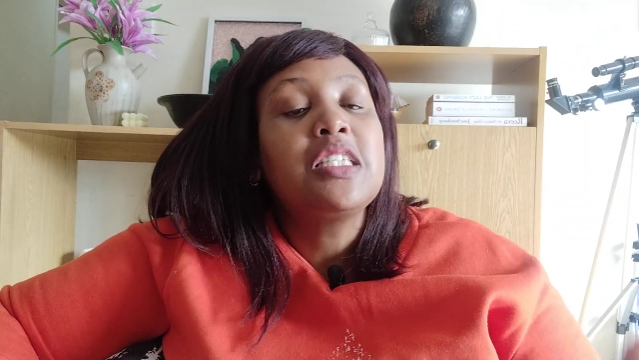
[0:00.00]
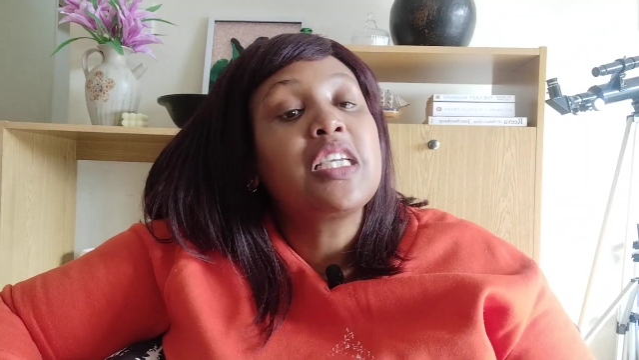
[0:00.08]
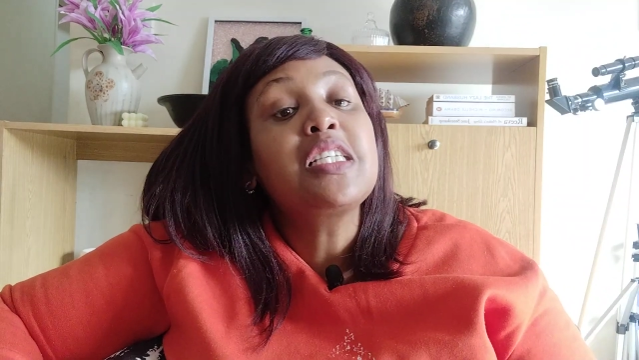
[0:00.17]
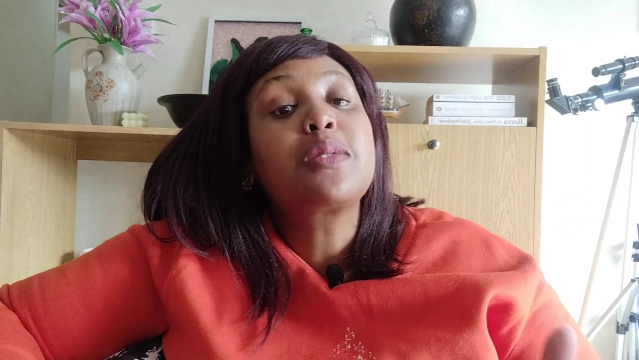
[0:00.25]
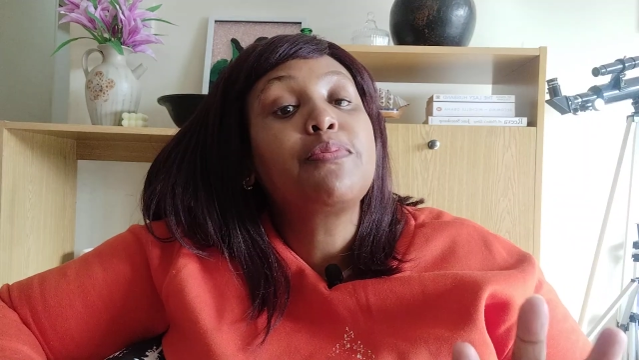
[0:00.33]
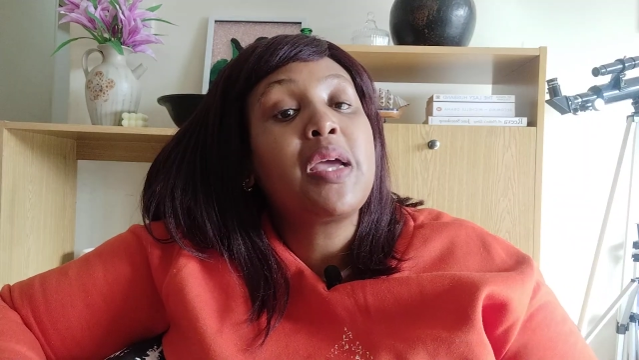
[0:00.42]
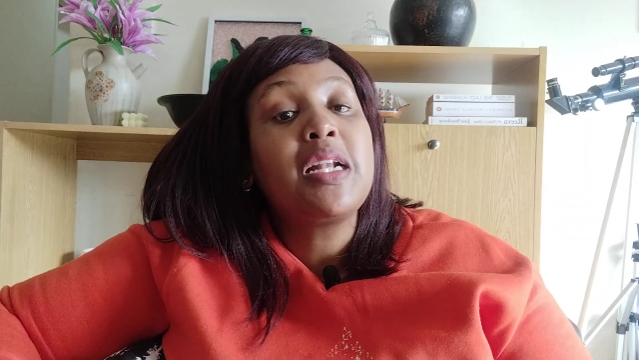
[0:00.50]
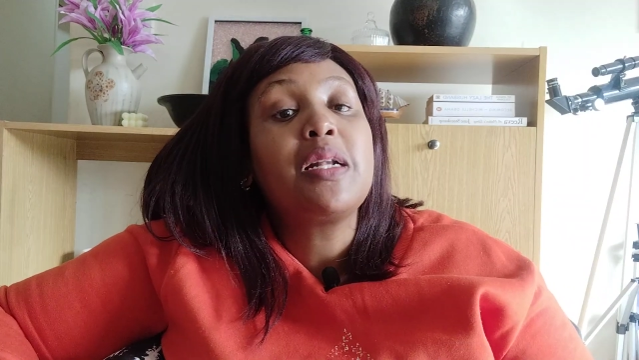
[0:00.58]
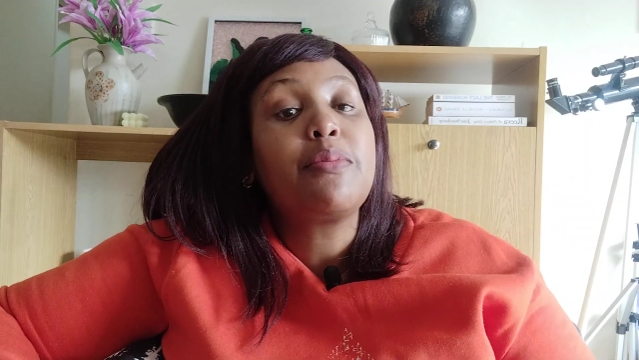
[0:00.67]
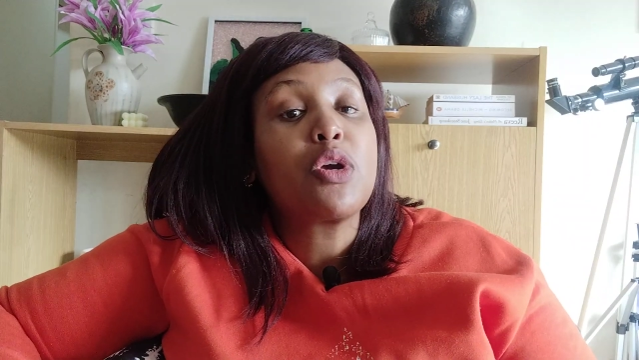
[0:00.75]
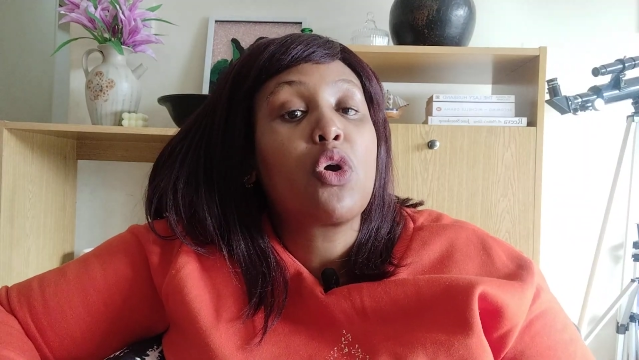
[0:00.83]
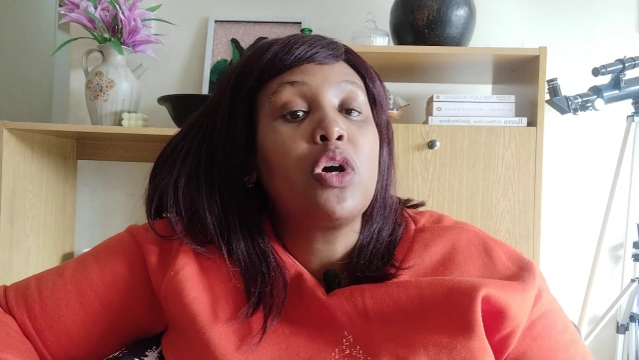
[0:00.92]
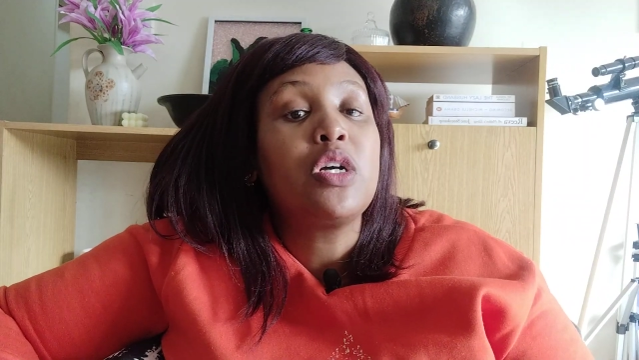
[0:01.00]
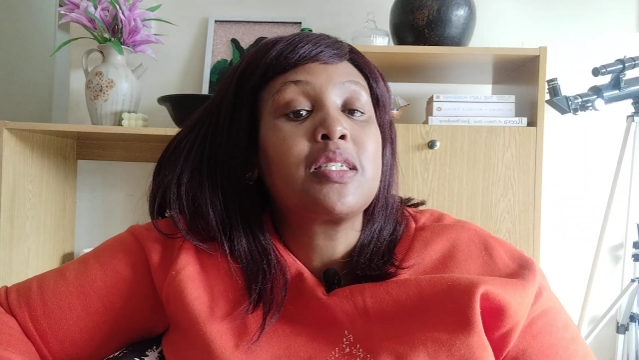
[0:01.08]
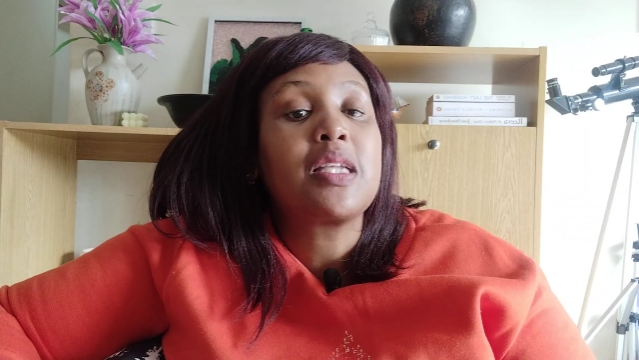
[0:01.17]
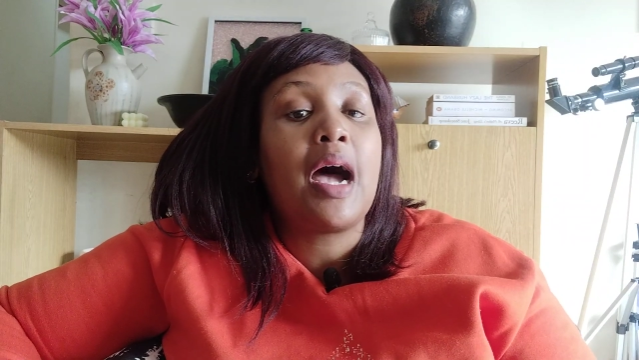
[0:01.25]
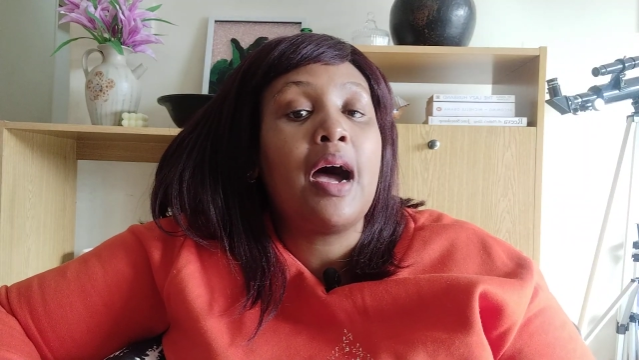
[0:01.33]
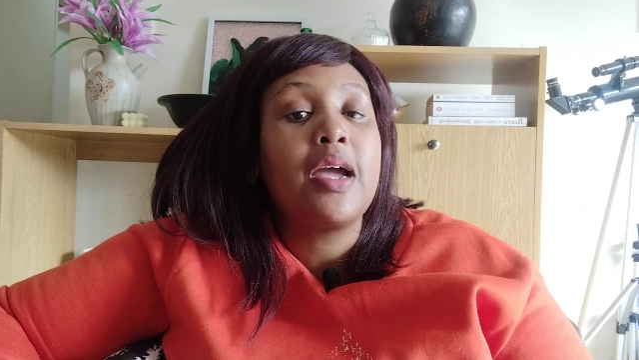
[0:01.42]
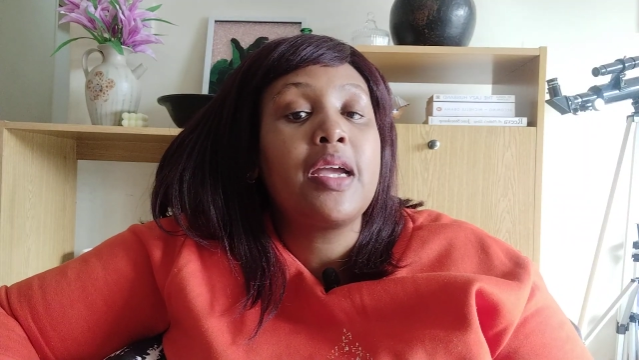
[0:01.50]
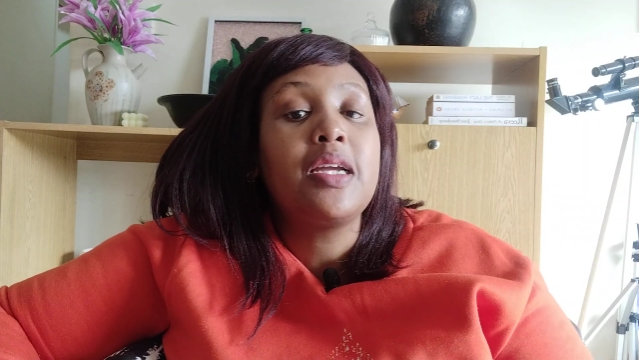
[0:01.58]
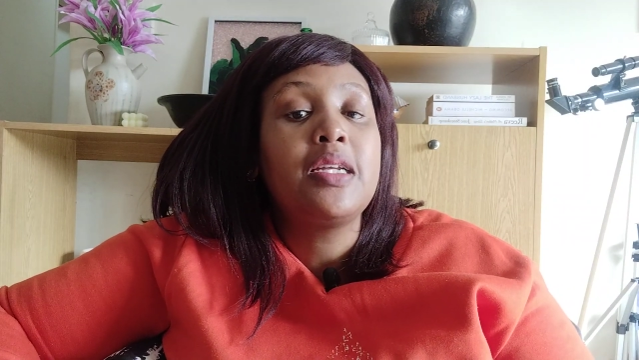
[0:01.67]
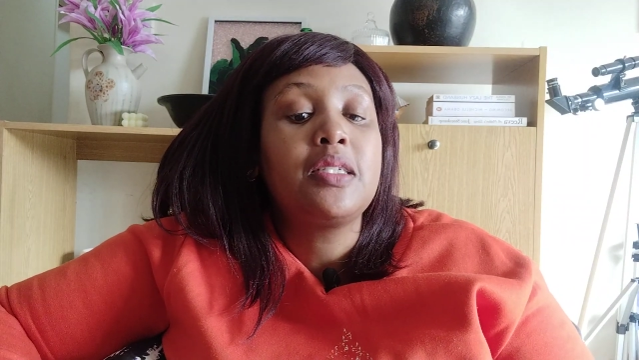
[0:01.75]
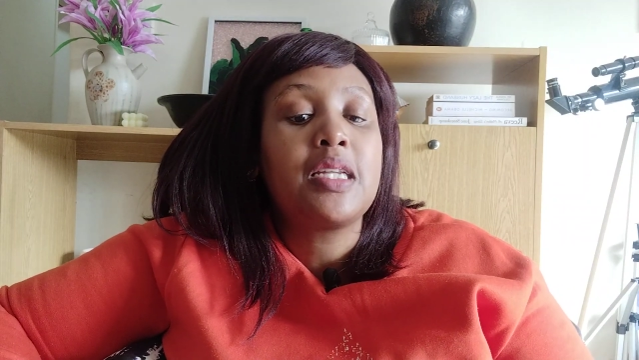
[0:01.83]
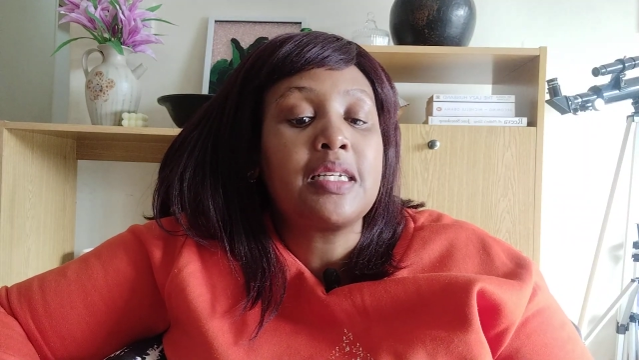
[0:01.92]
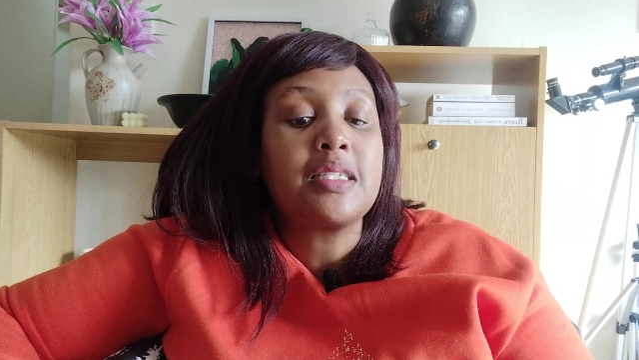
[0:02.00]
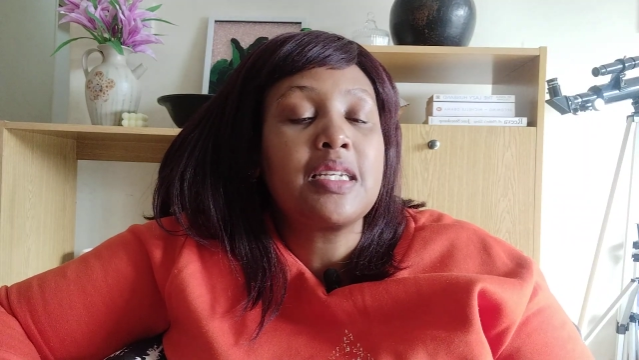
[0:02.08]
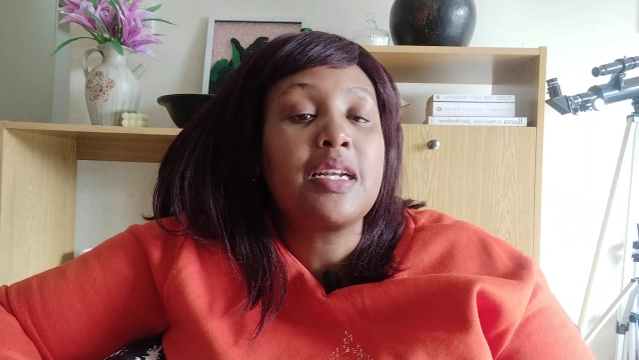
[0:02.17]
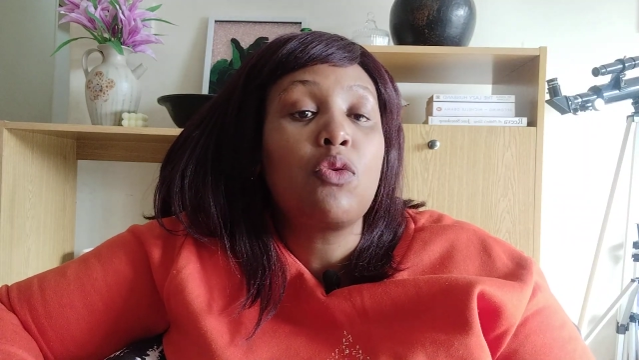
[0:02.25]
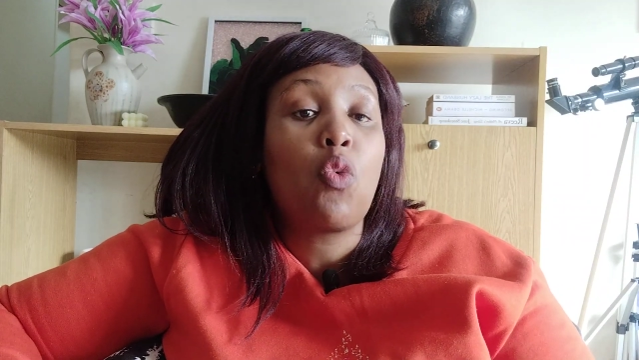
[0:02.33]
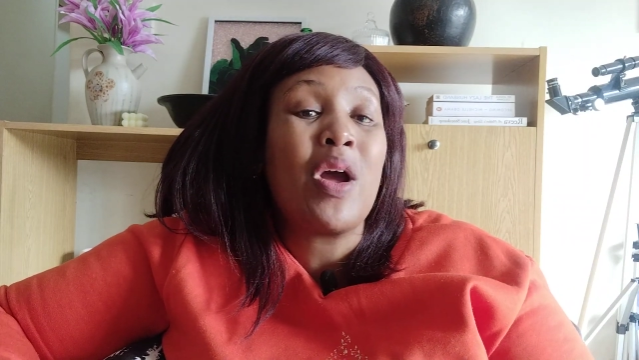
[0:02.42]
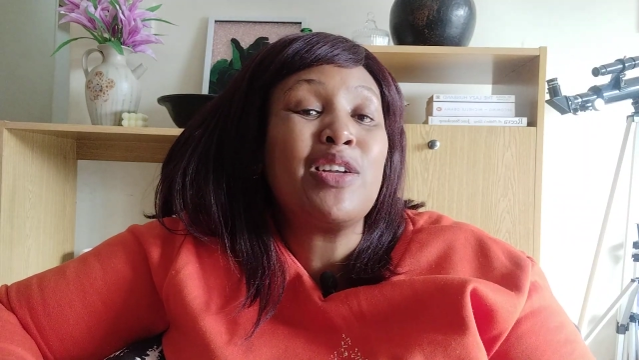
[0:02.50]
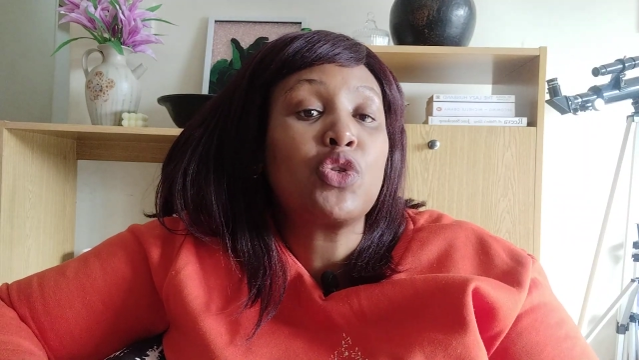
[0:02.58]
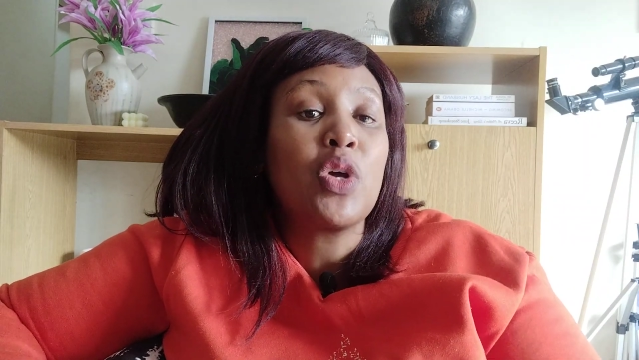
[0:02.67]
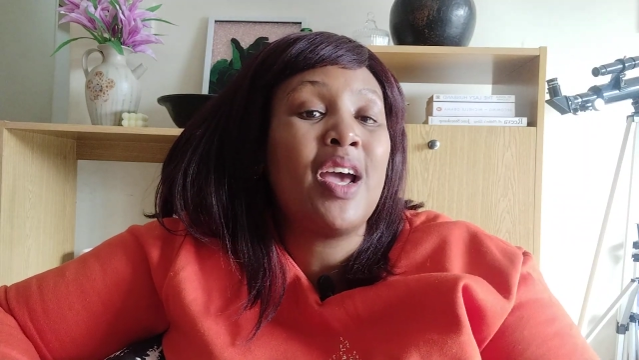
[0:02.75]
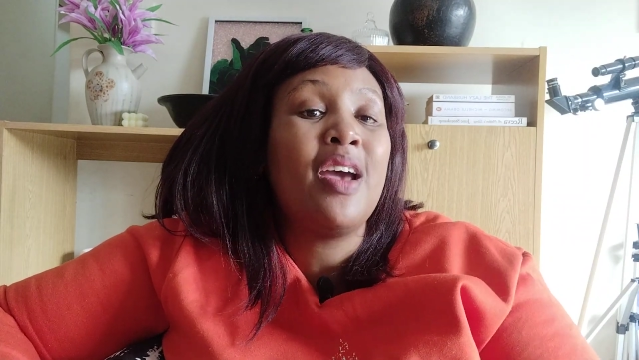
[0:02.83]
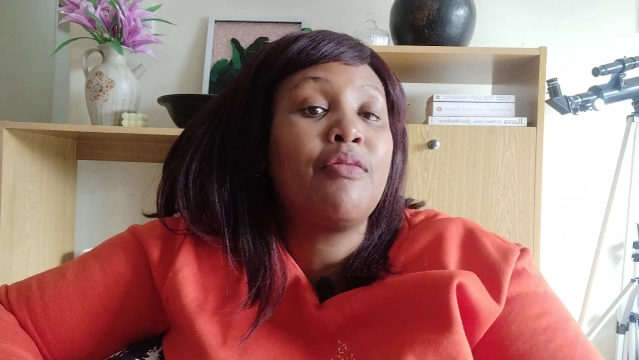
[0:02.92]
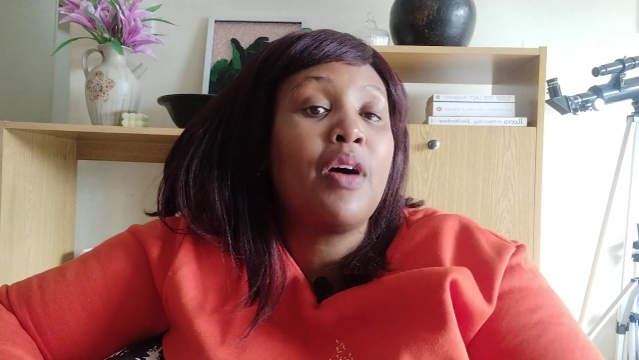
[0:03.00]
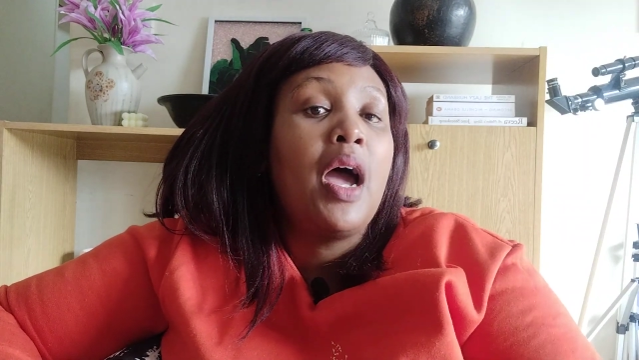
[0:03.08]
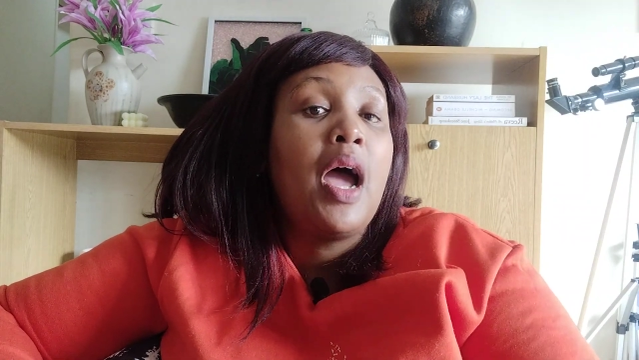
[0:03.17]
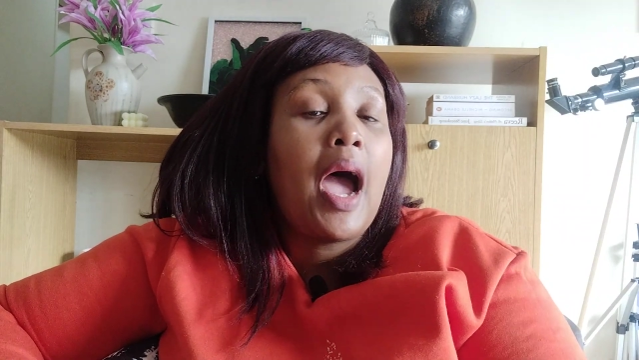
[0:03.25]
just mainly because he doesn't want to have